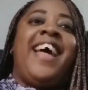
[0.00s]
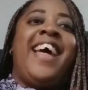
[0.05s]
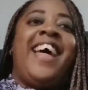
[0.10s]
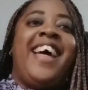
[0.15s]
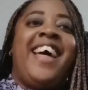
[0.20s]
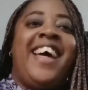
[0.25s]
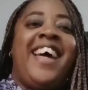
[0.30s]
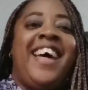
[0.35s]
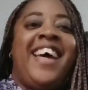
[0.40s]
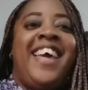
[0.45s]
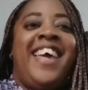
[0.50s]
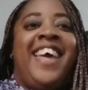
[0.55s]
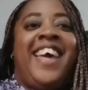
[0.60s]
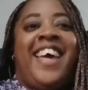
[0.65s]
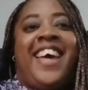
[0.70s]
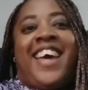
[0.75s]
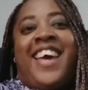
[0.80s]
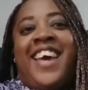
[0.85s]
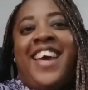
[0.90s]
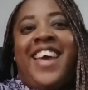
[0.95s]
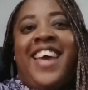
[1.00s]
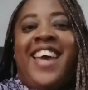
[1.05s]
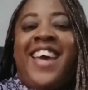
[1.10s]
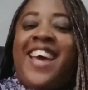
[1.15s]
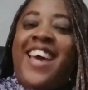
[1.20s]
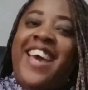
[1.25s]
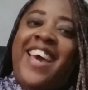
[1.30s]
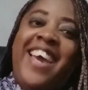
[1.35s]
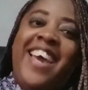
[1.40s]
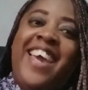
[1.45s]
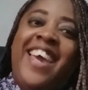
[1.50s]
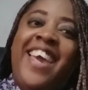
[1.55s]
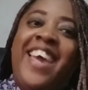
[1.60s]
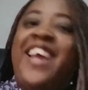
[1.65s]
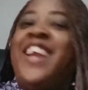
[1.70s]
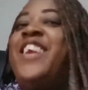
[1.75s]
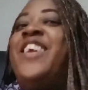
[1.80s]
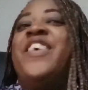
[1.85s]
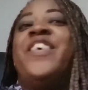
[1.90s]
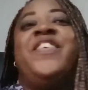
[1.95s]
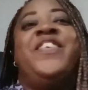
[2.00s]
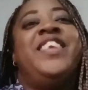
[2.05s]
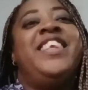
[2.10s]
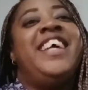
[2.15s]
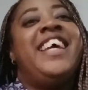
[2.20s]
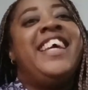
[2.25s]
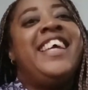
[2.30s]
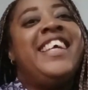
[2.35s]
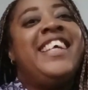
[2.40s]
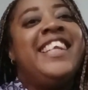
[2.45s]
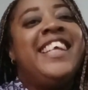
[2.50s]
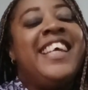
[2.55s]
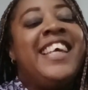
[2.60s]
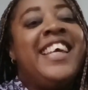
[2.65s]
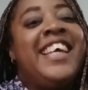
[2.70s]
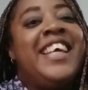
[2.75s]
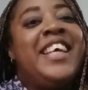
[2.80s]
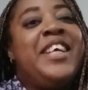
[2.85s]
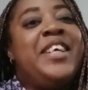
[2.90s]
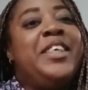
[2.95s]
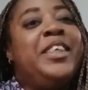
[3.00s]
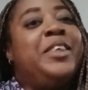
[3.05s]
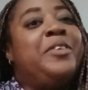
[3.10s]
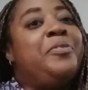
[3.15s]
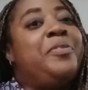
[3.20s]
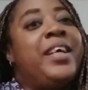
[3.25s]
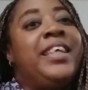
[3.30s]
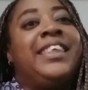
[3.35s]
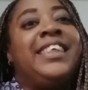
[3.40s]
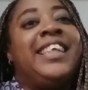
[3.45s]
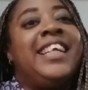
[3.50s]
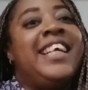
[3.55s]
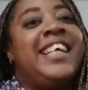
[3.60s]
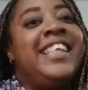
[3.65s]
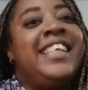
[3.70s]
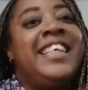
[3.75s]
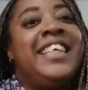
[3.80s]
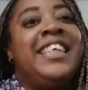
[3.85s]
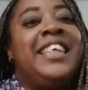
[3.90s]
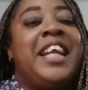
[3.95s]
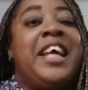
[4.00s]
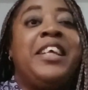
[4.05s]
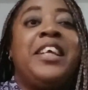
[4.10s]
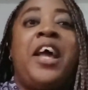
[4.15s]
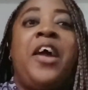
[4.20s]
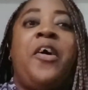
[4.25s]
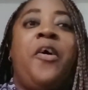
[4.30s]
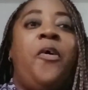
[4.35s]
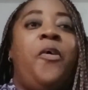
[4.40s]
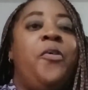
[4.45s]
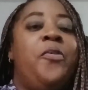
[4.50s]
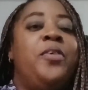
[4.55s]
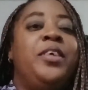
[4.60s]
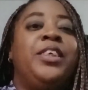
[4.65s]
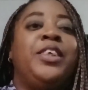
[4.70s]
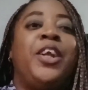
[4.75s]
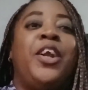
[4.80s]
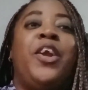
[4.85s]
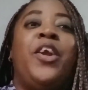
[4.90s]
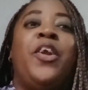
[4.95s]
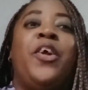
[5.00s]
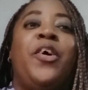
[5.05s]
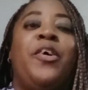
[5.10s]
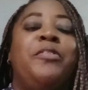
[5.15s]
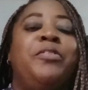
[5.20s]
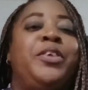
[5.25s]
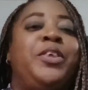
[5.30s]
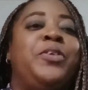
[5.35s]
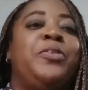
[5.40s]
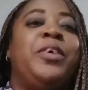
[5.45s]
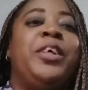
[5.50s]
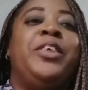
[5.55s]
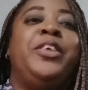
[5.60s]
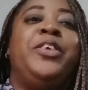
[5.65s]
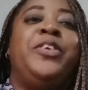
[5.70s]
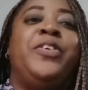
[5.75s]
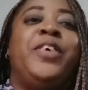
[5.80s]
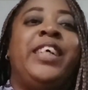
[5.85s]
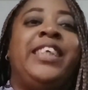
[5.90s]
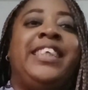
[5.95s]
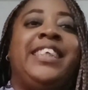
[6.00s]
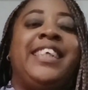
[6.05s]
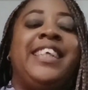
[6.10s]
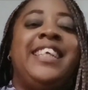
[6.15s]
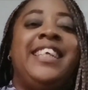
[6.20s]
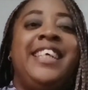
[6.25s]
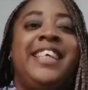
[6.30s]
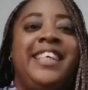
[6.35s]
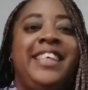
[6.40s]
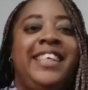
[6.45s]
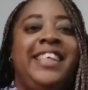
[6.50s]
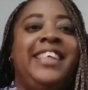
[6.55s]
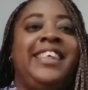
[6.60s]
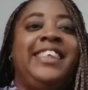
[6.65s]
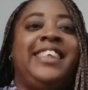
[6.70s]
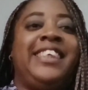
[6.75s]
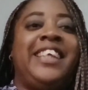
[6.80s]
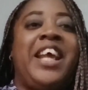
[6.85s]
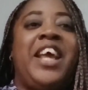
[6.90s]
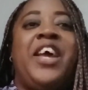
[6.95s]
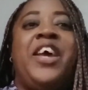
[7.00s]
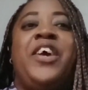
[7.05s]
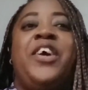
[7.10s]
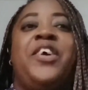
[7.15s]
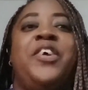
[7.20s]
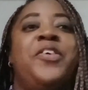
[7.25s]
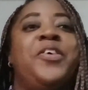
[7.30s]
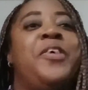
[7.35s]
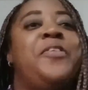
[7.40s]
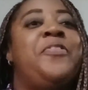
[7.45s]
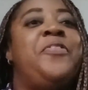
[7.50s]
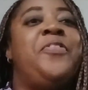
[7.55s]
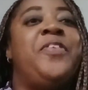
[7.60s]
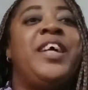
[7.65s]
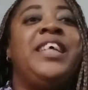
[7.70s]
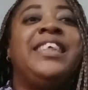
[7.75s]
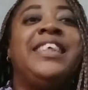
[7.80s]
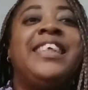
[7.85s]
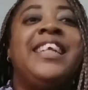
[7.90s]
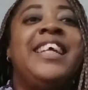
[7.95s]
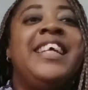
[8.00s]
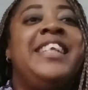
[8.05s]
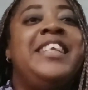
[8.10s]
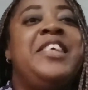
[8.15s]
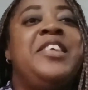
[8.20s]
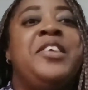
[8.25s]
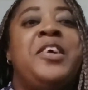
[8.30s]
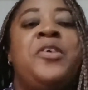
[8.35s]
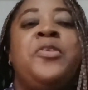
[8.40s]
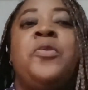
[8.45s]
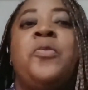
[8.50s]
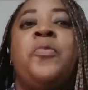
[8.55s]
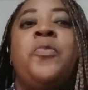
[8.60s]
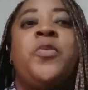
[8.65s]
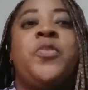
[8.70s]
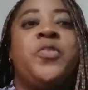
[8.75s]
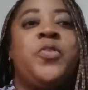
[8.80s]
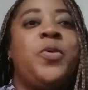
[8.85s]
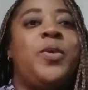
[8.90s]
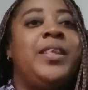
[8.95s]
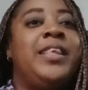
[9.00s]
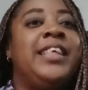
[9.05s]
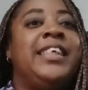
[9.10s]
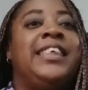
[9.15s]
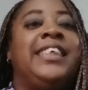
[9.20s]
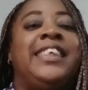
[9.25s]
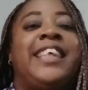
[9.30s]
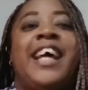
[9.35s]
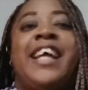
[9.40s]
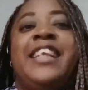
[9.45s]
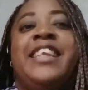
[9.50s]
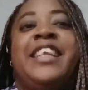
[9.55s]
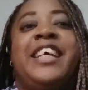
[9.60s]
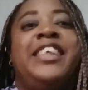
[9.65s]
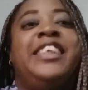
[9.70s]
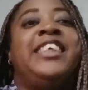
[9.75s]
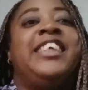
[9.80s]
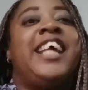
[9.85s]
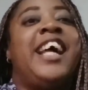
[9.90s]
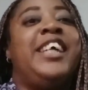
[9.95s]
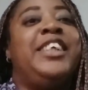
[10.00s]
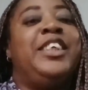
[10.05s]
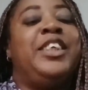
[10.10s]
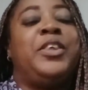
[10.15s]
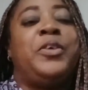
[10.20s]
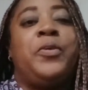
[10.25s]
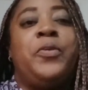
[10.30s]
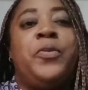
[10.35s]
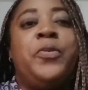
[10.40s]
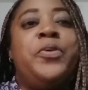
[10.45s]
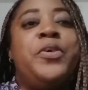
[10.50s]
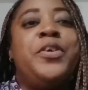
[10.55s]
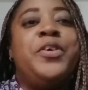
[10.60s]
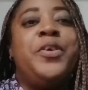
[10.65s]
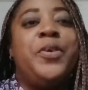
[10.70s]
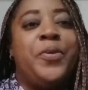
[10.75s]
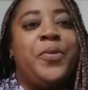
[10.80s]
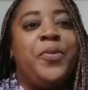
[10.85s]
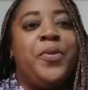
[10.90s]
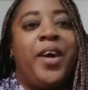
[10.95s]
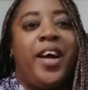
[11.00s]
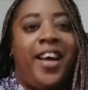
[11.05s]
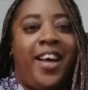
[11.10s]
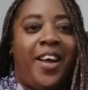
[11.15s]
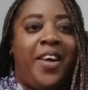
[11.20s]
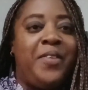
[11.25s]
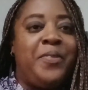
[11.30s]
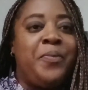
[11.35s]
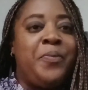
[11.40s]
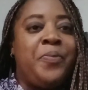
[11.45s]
Hi. Hello, ladies. First ladies, like I always love to address ladies. You are first ladies, and you must understand that that's who you are.